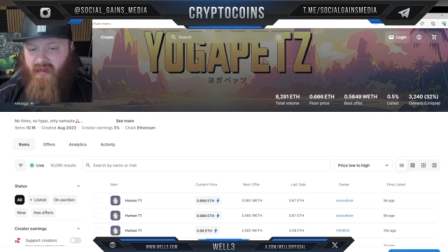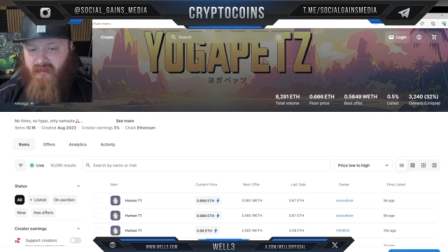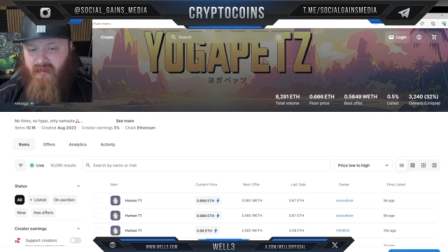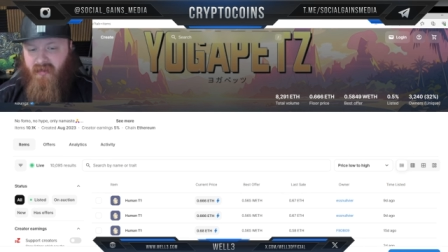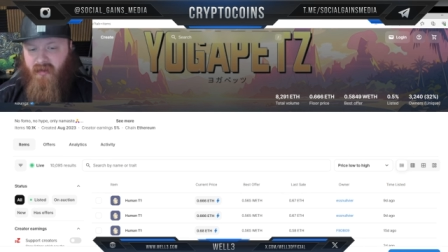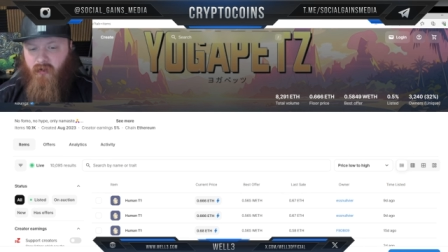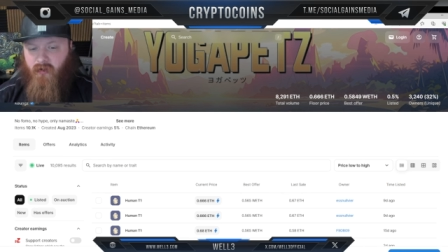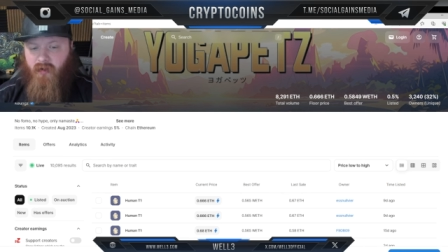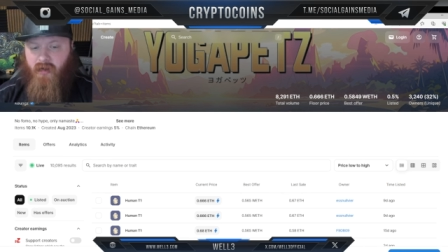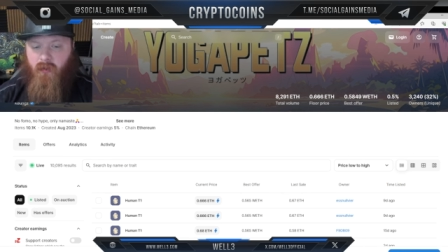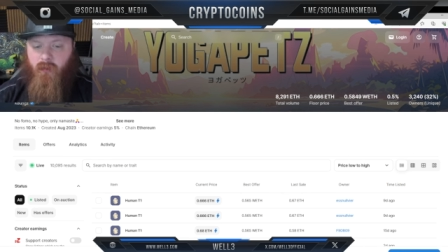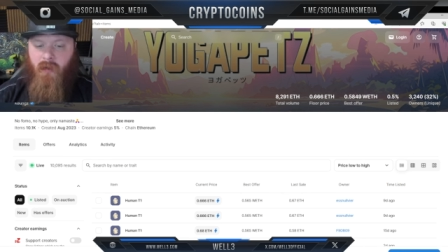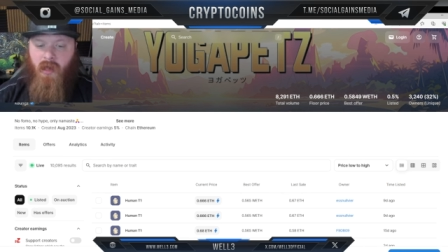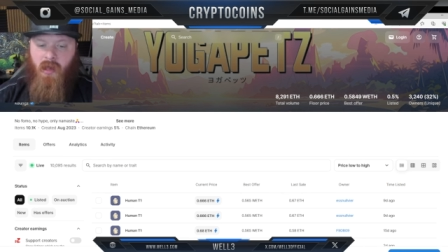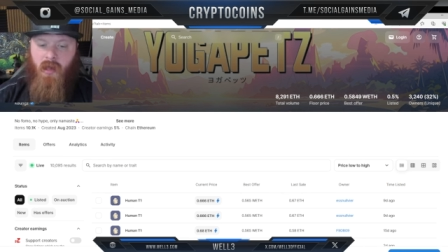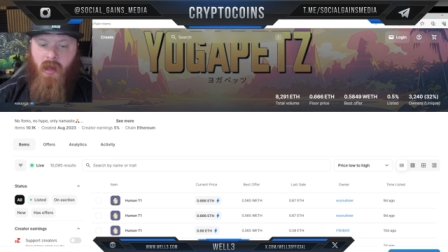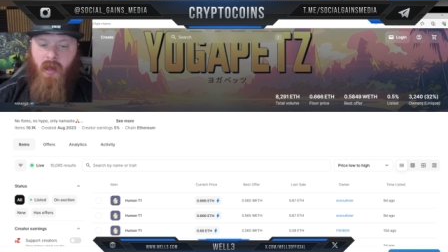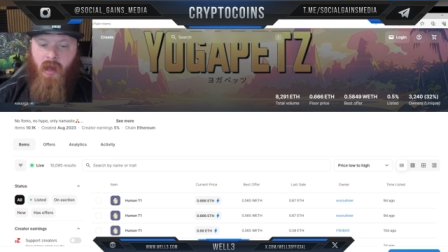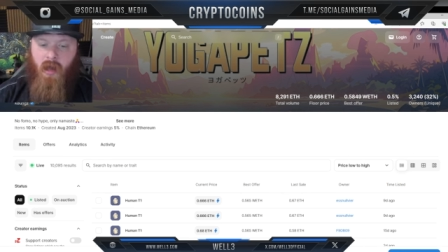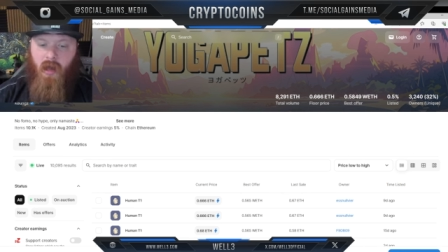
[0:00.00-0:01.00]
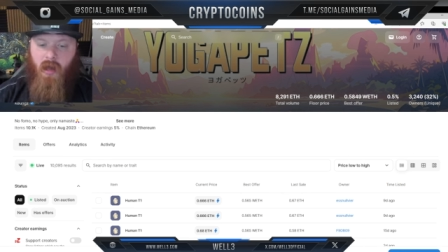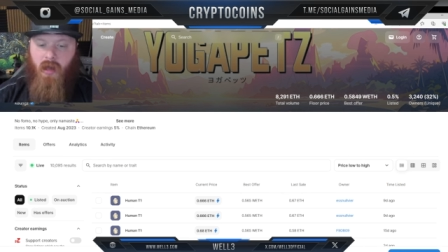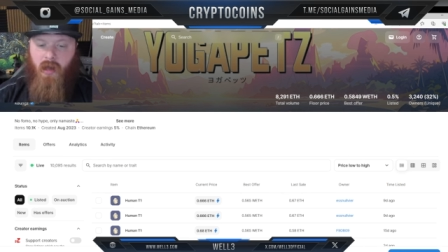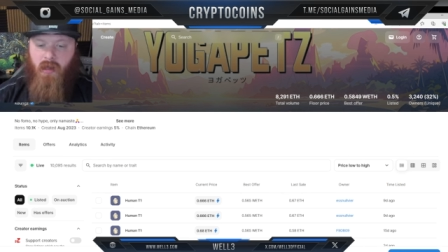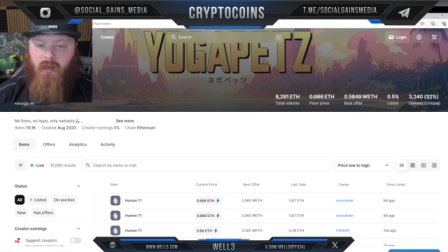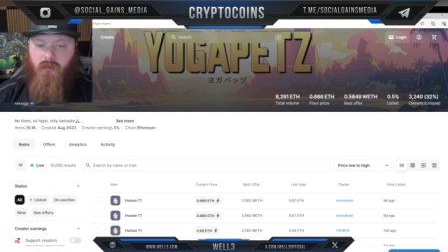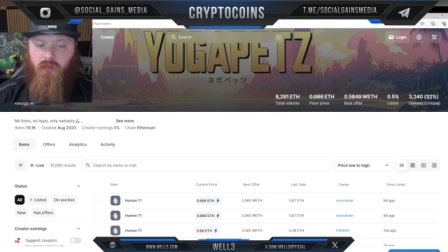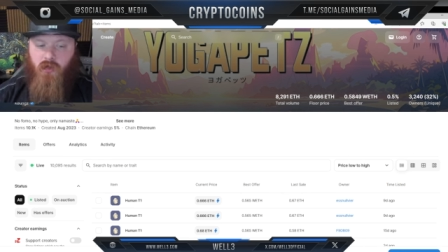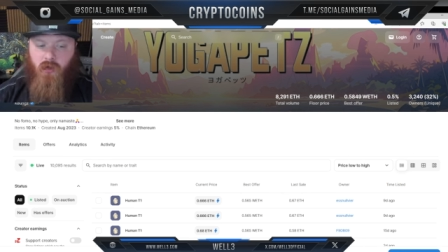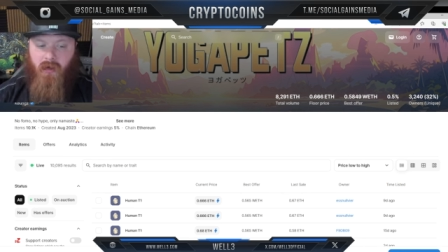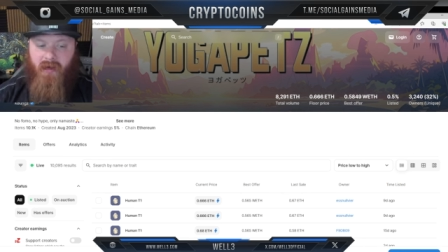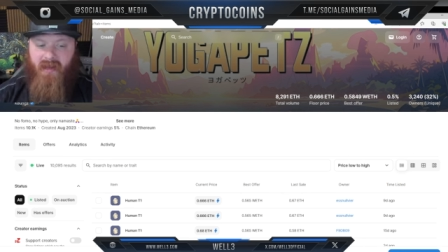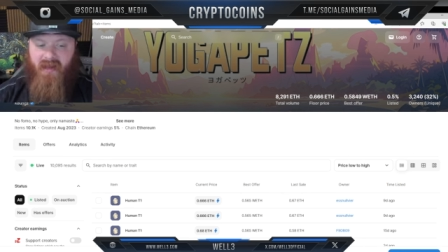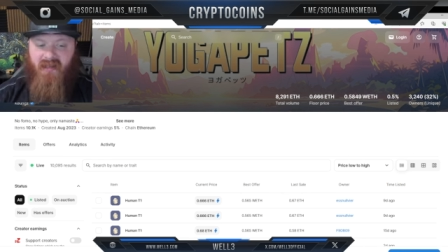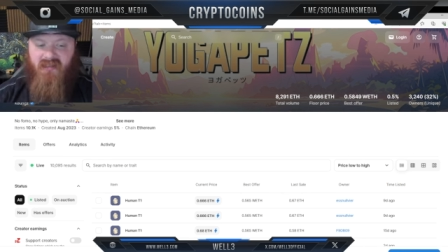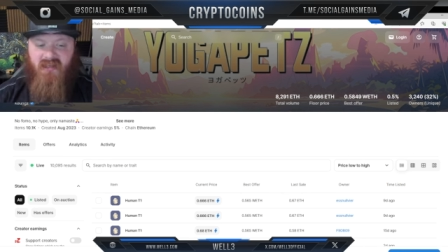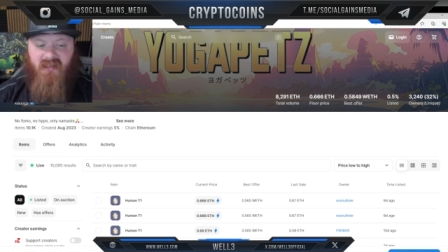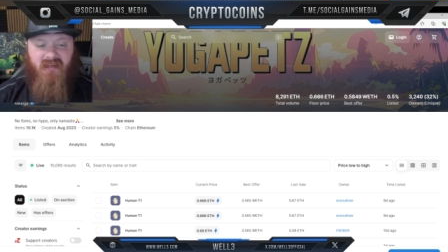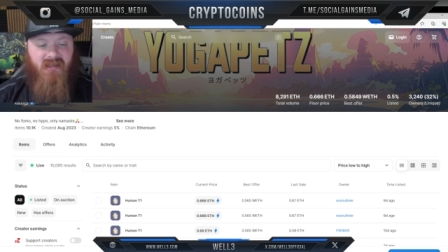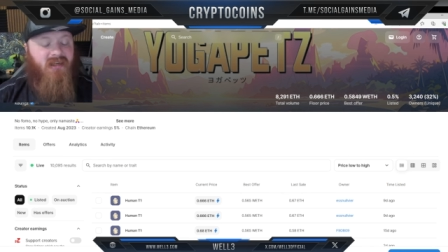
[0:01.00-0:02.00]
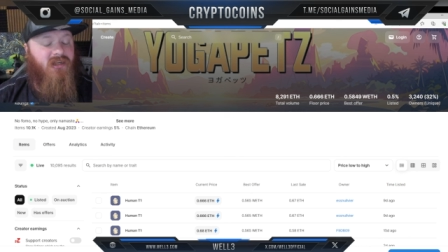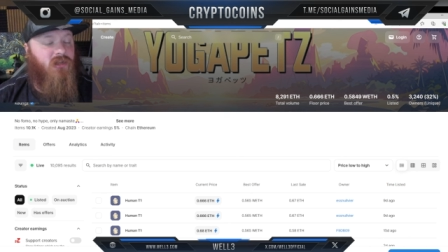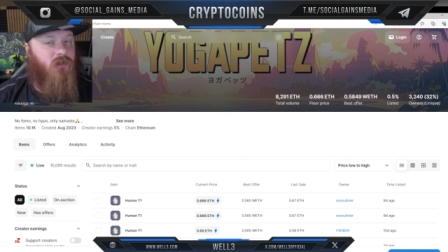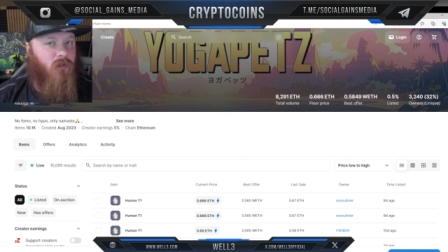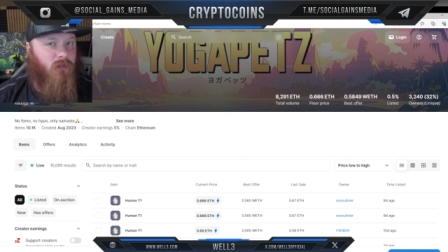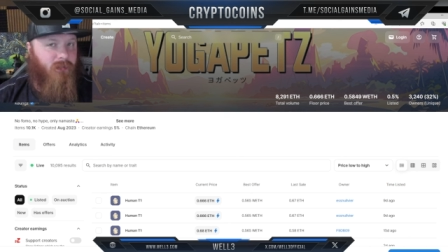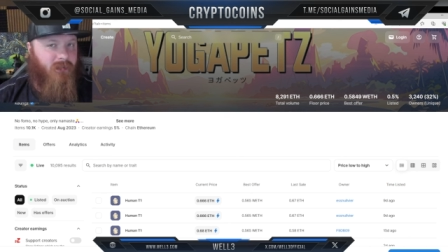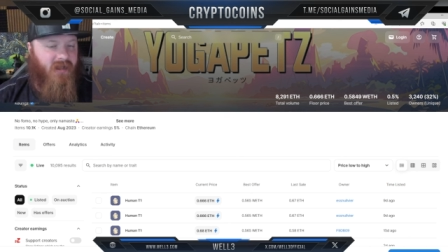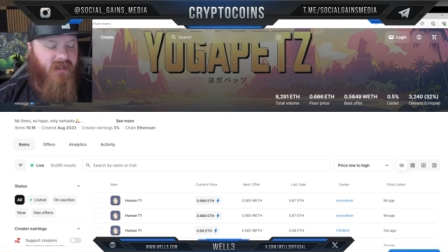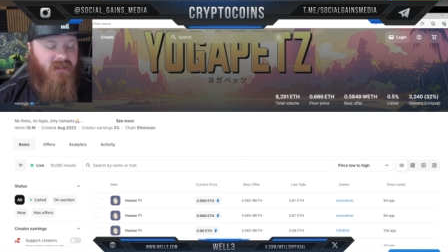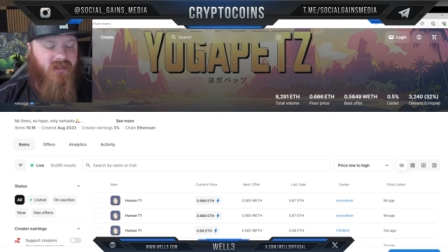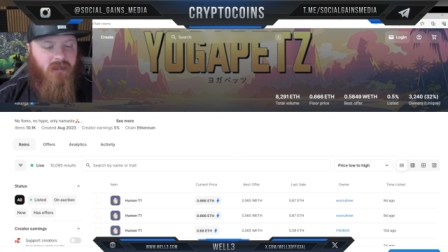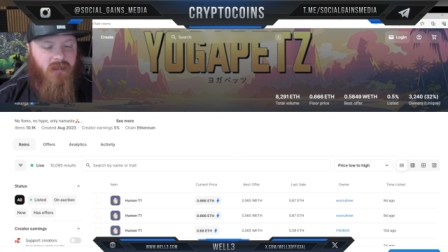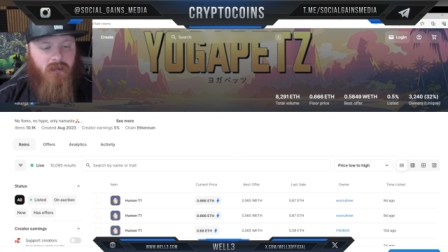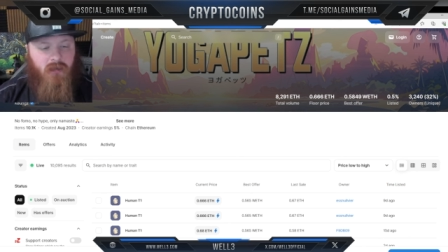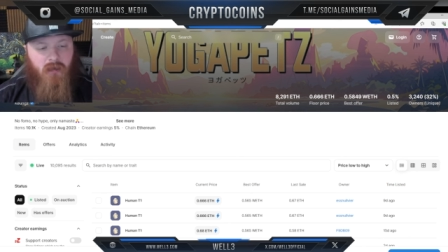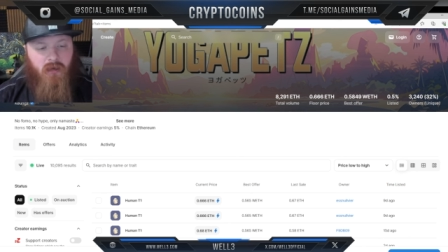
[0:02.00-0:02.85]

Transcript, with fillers: Ethereum uh, during its initial mint.